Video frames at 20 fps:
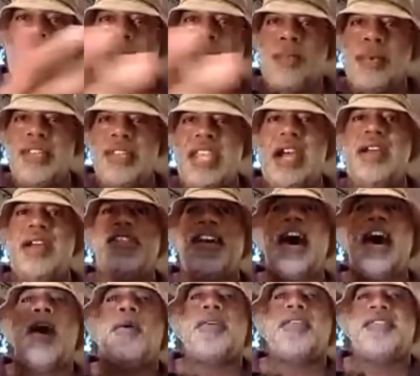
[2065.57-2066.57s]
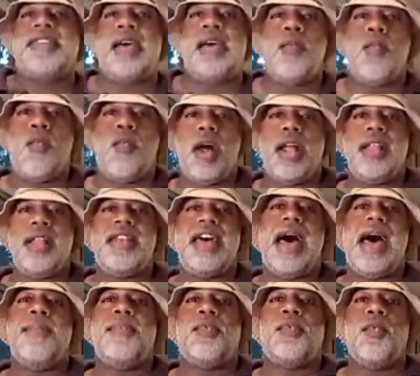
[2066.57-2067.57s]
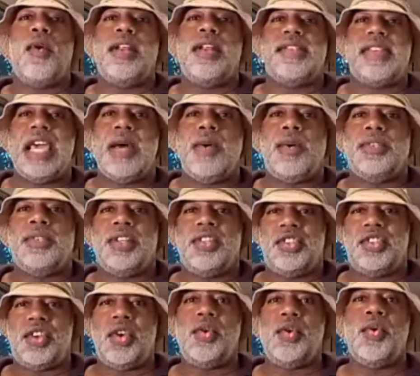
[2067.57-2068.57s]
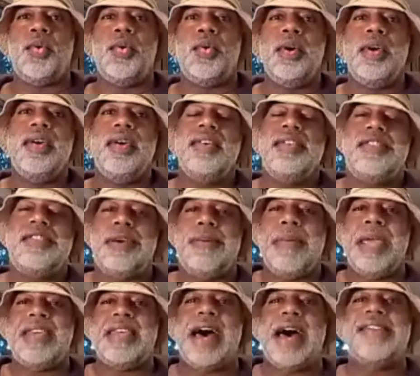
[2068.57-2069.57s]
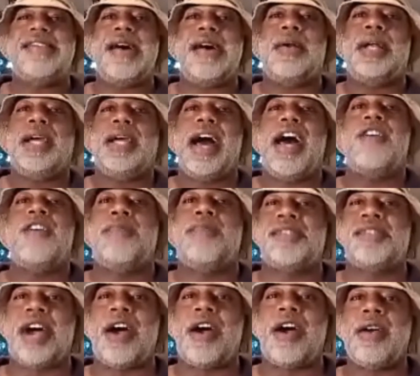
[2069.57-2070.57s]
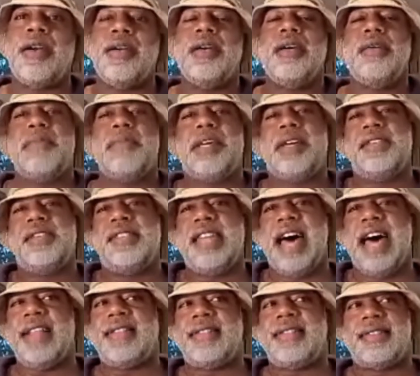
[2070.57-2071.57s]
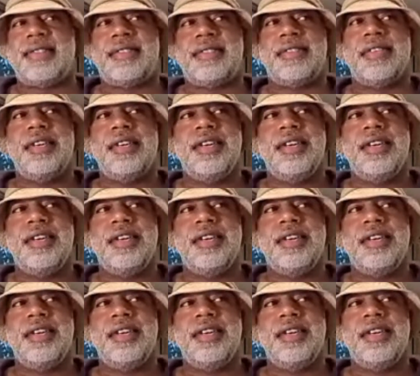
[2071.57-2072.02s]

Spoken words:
when Terrence Howard said 1 times 1 is equal to 2, to me that sounded kind of bizarre, because that's